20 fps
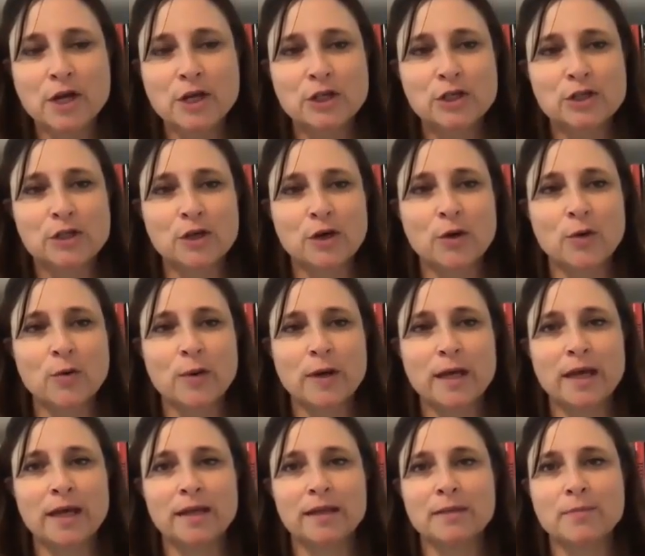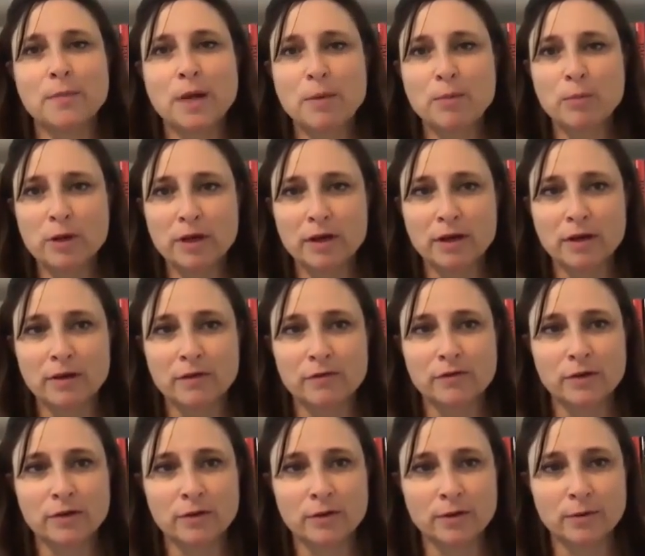So in the memory of
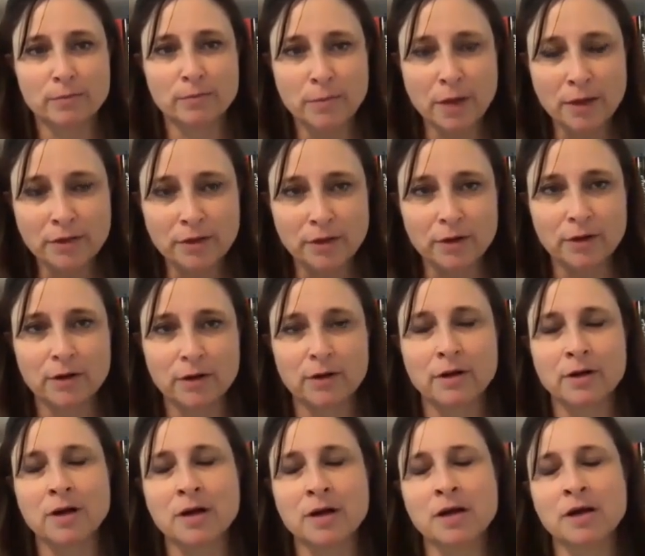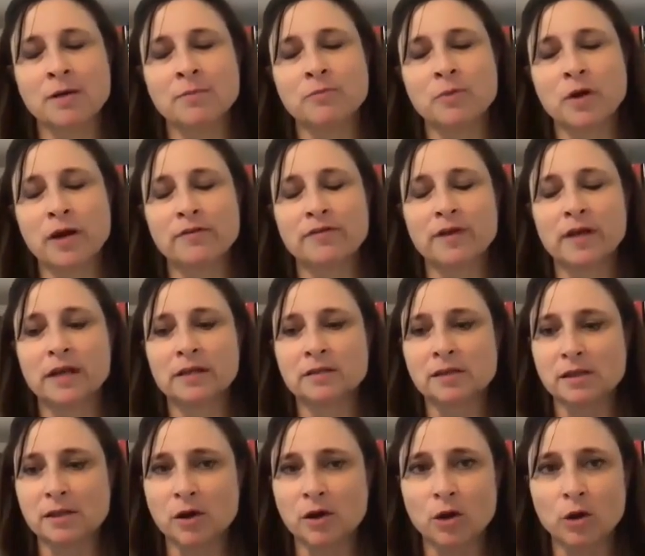your mother, Rafi, and
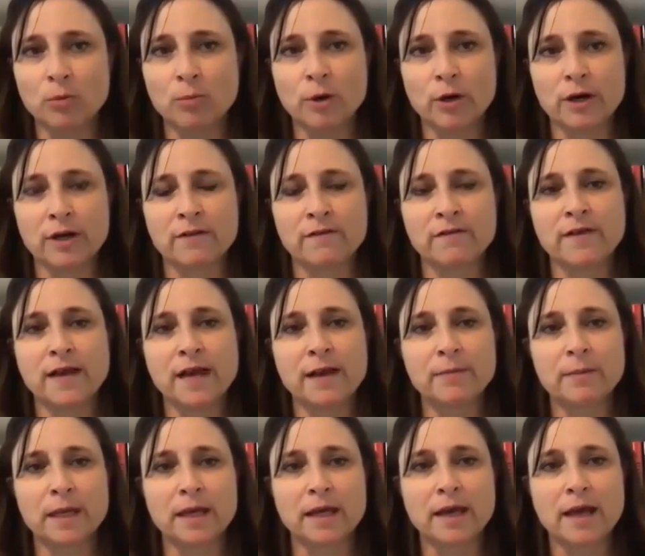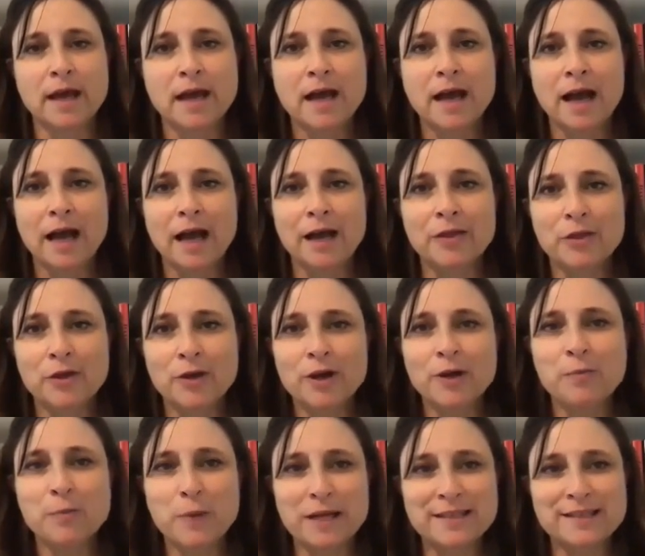to the whole Barnett family, I thought
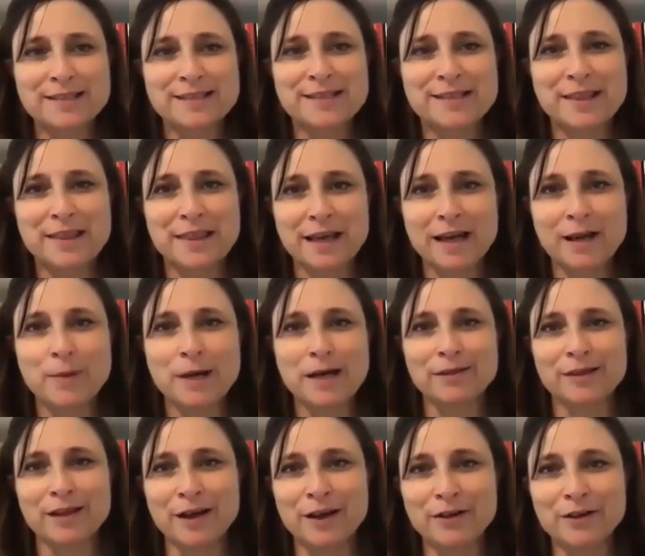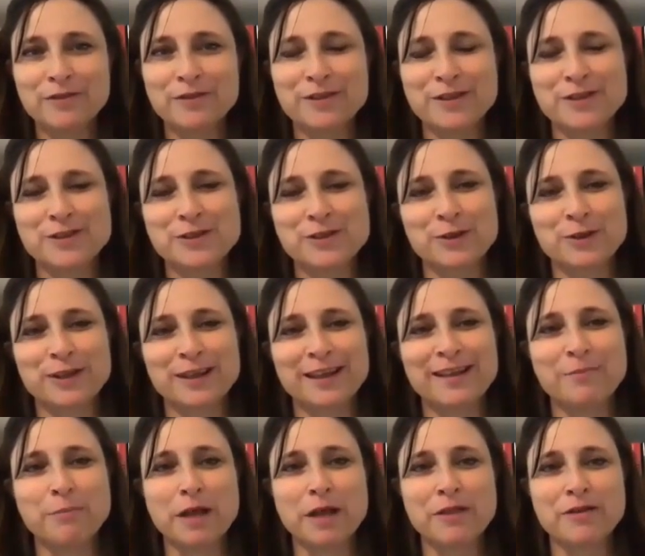it best to think about love. Certainly
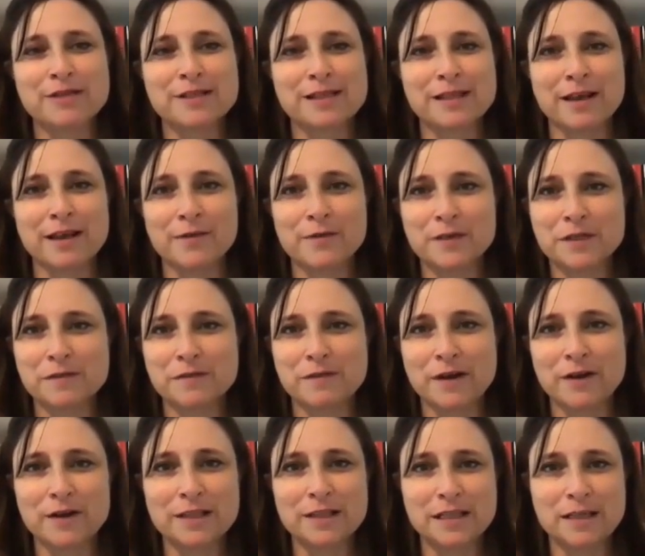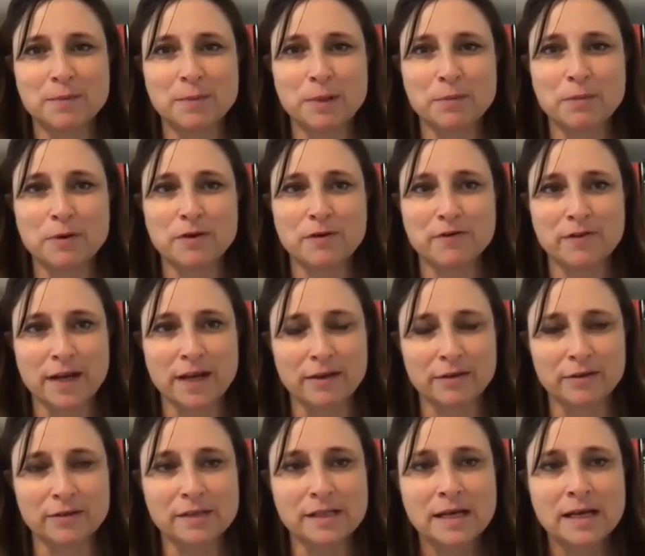a mother's love is very deep and
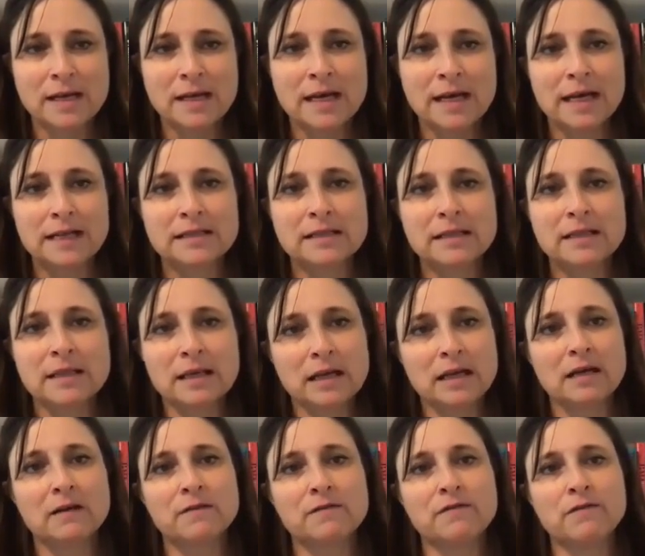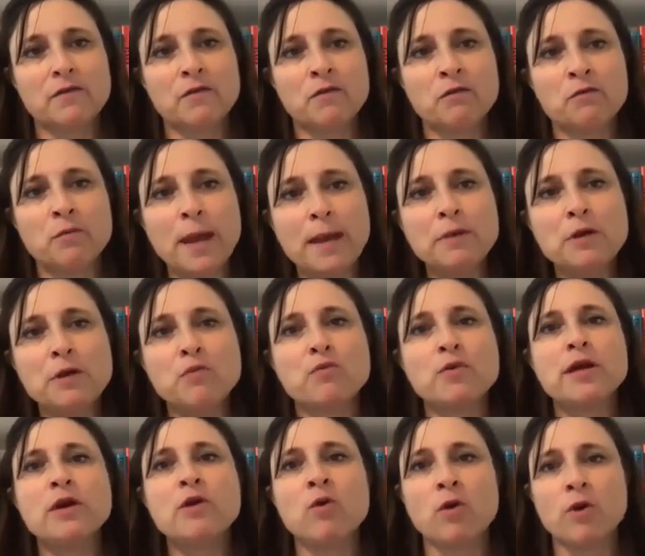profound, and to think of maybe
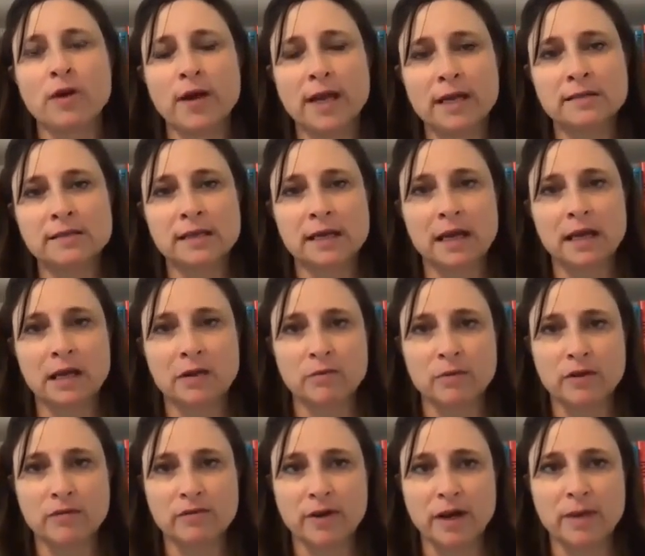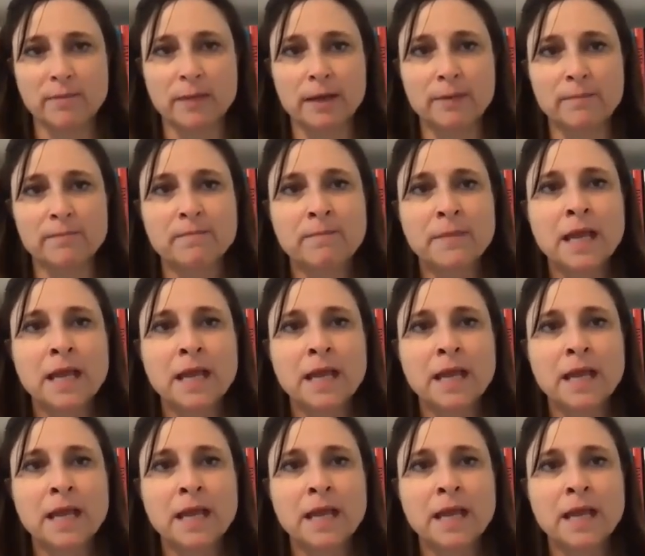reorienting and reframing.